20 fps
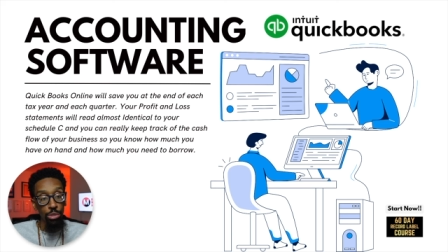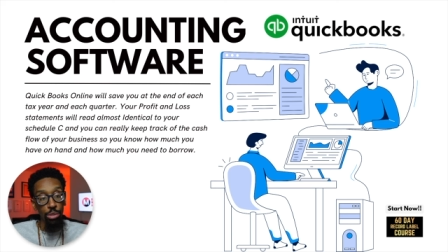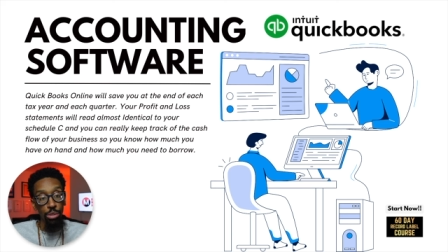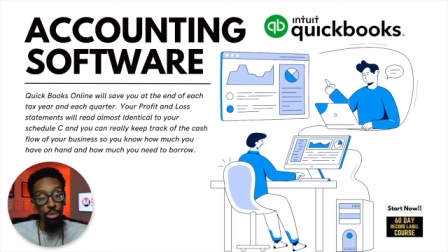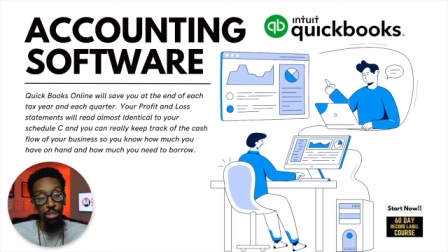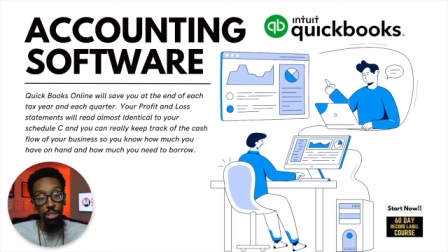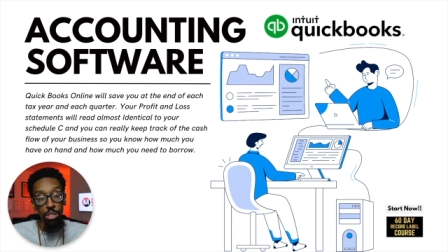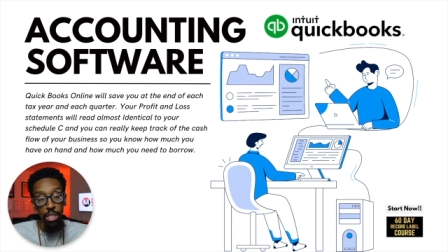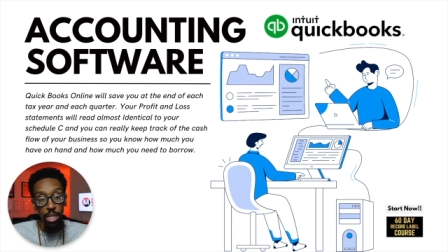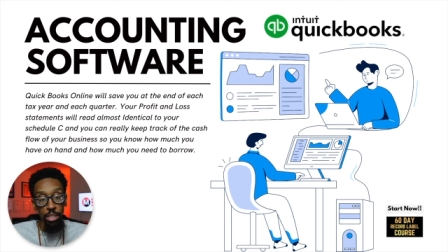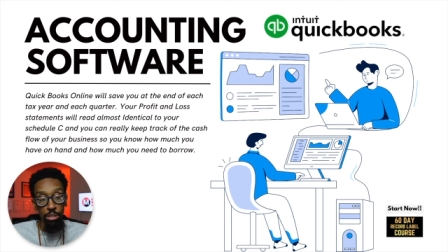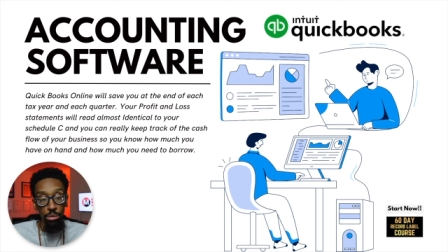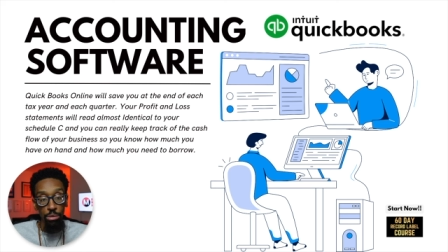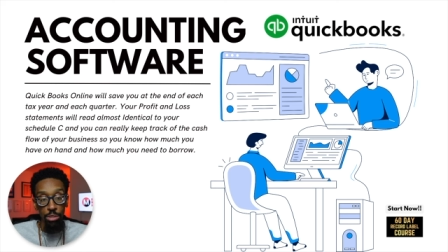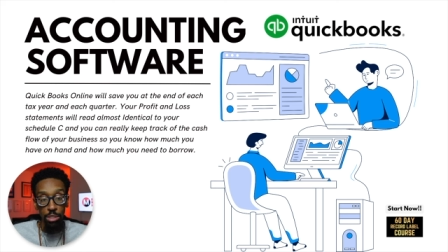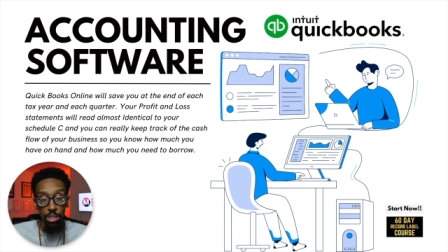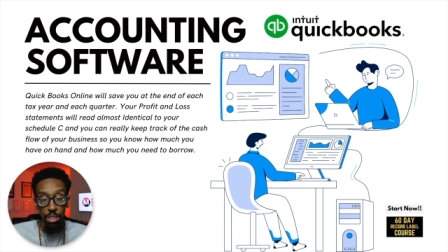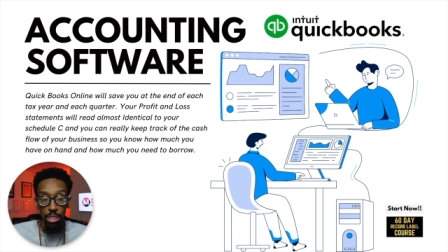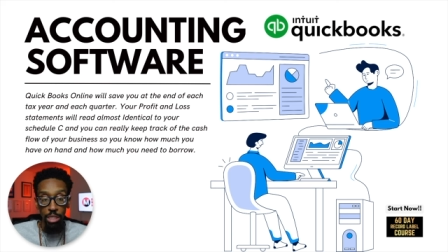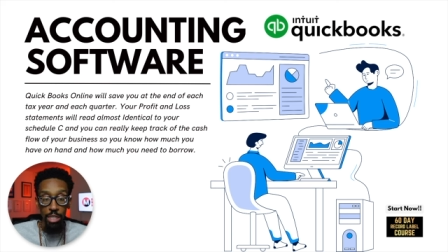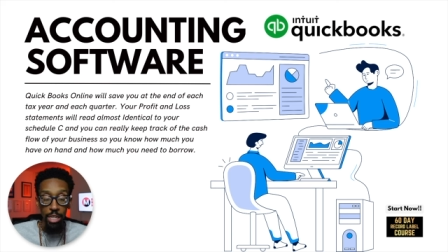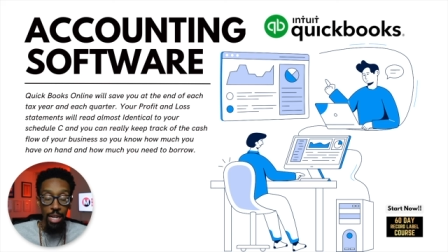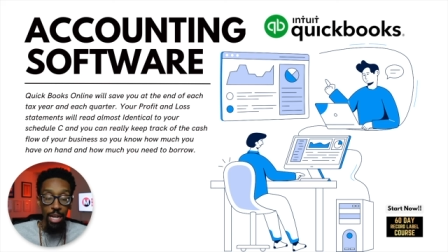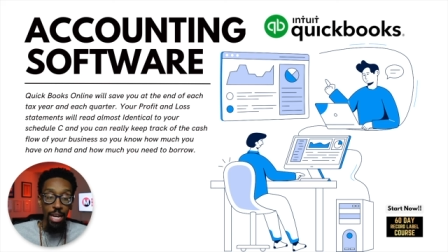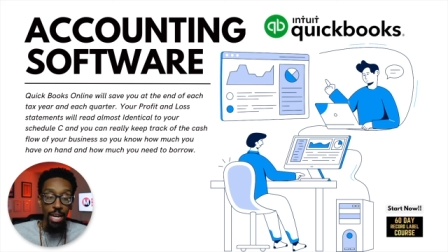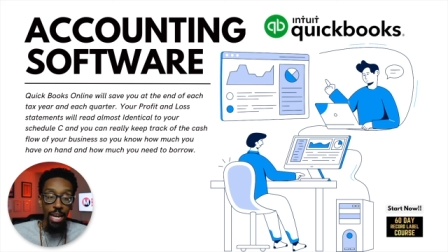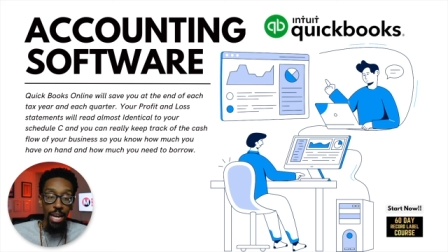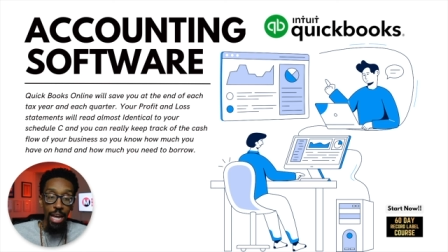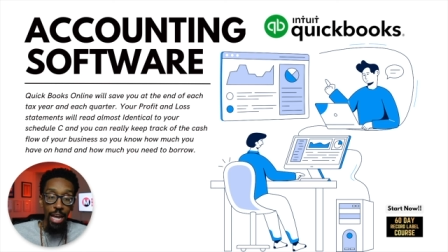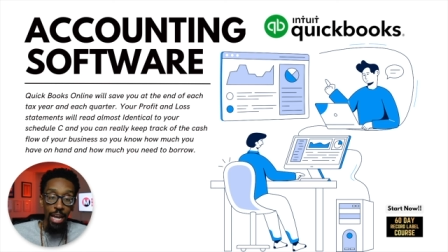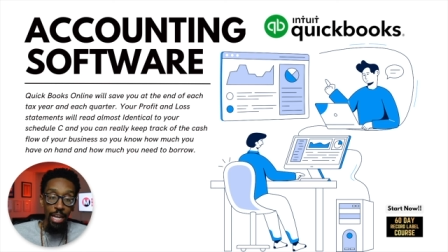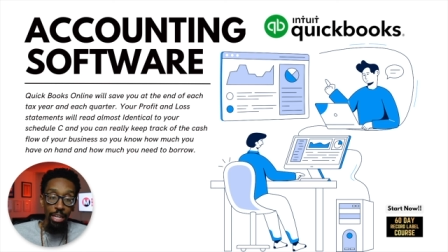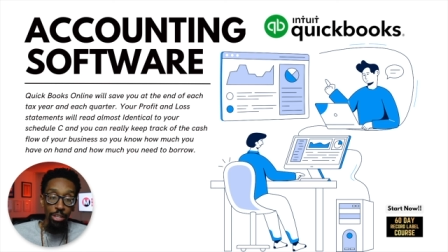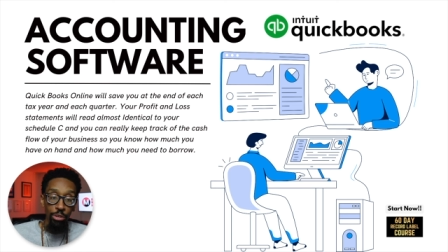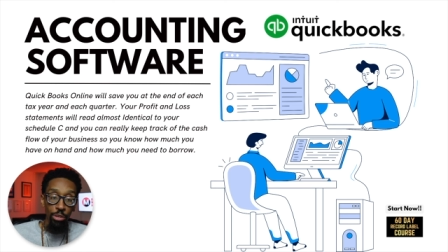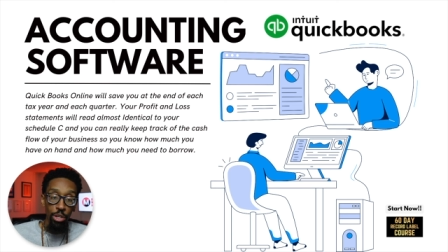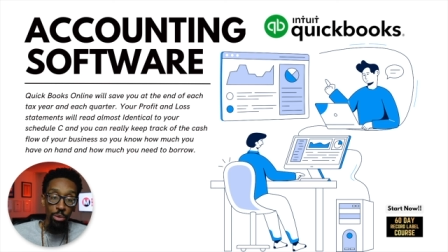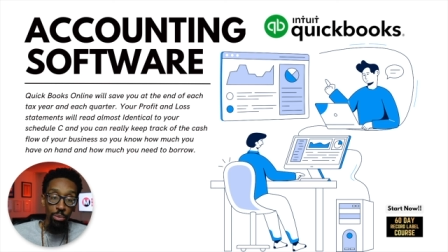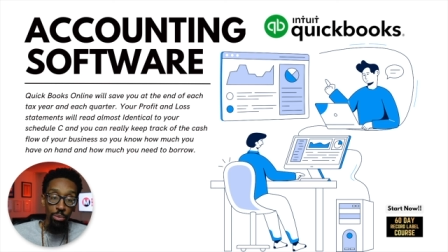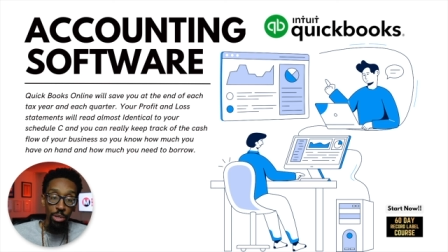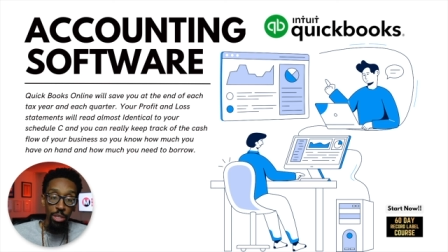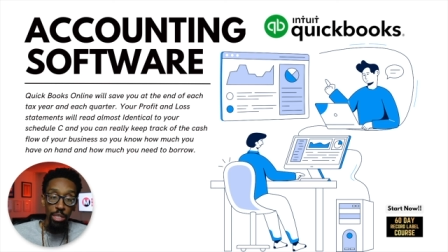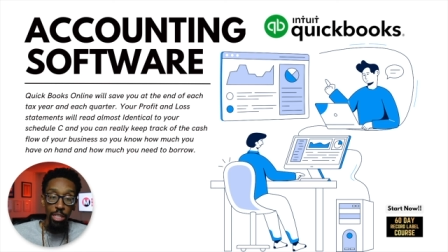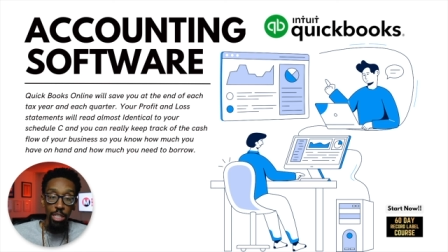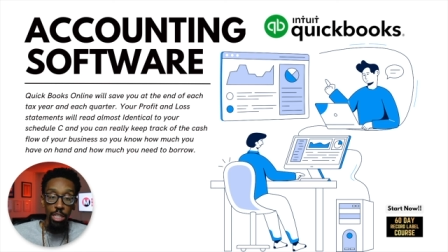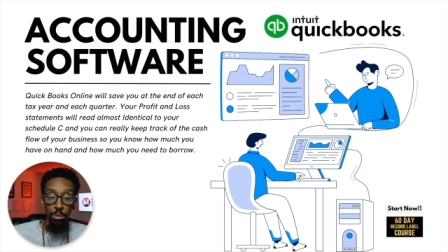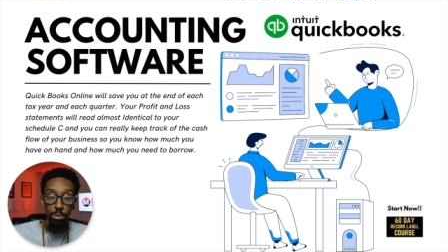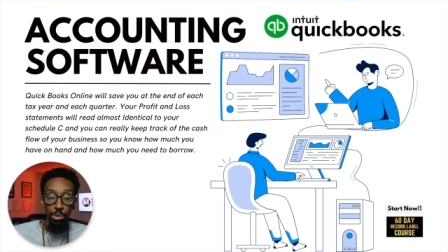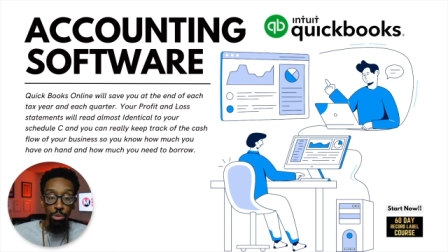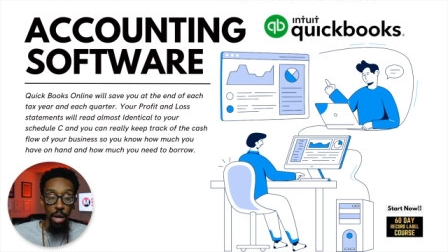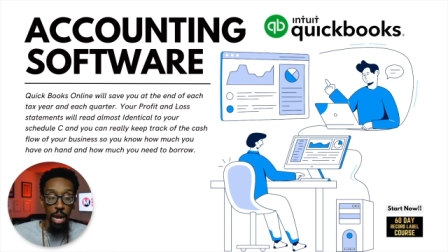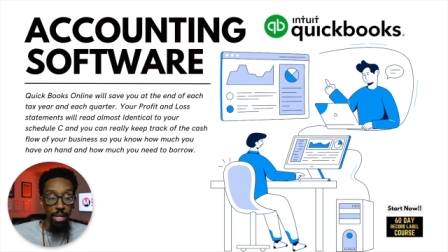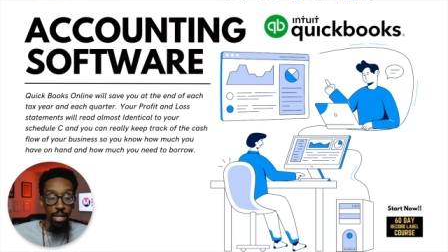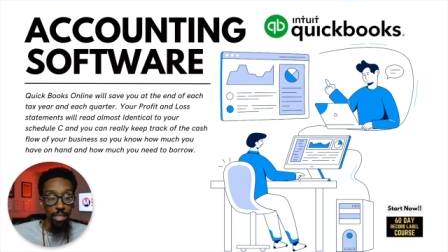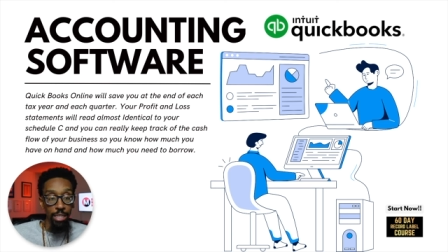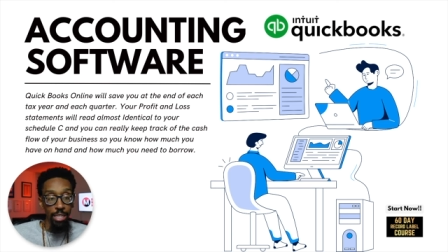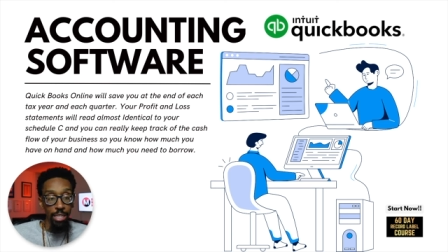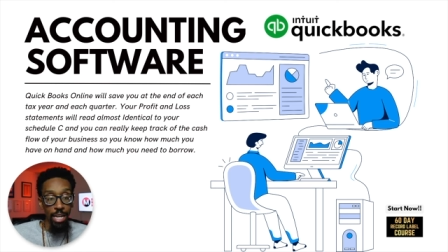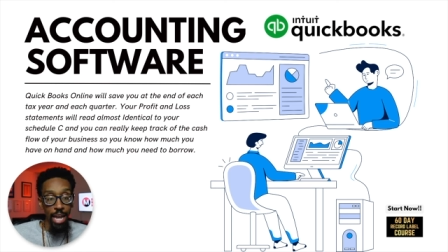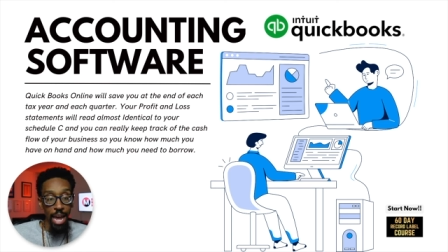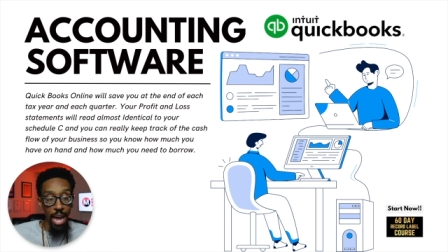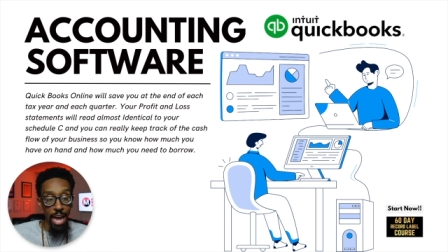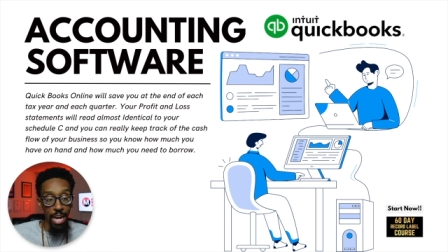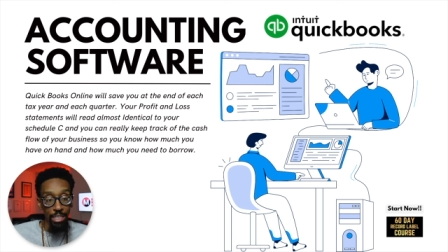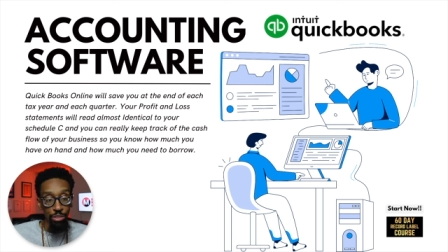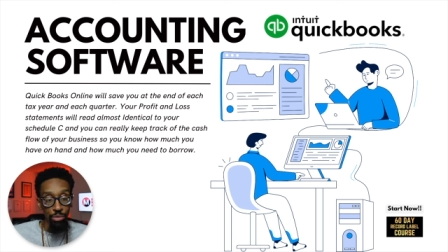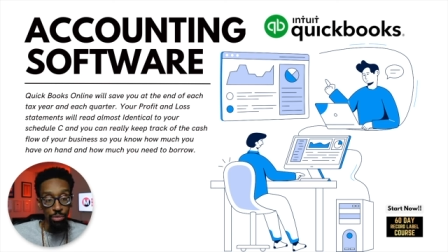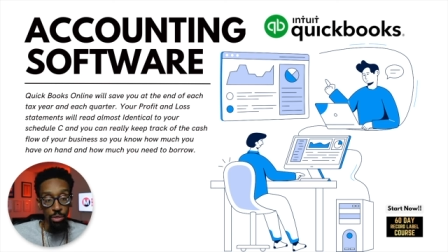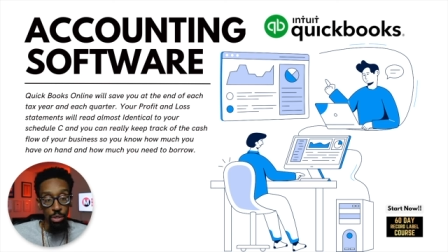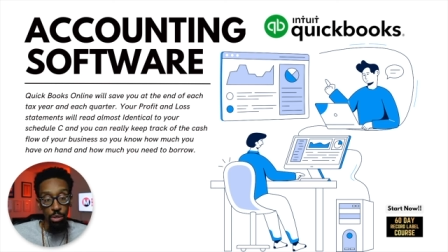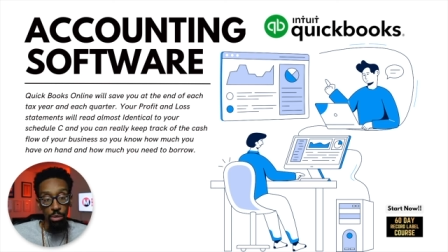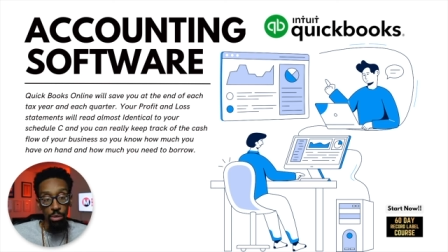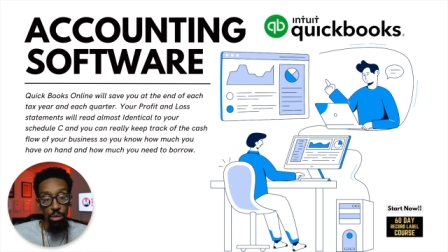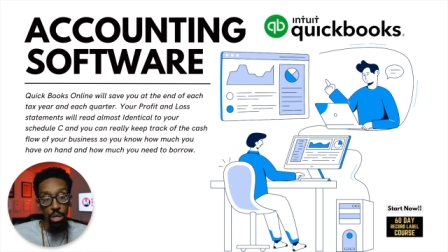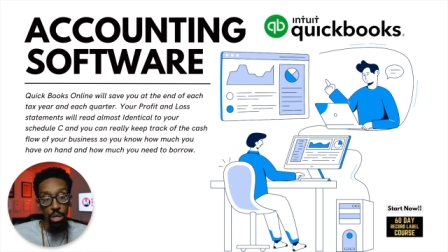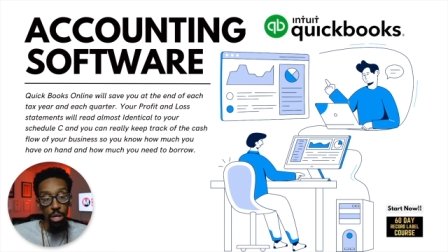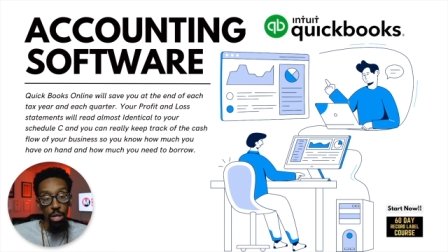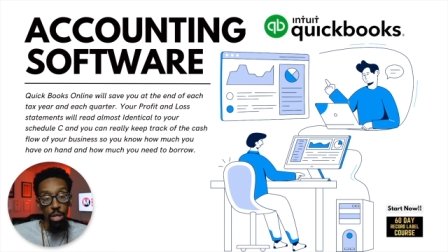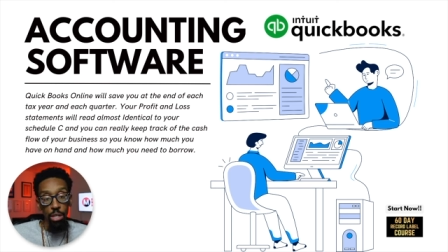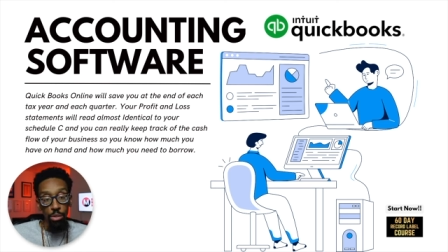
to your Schedule C, and you can really keep track of the cash flow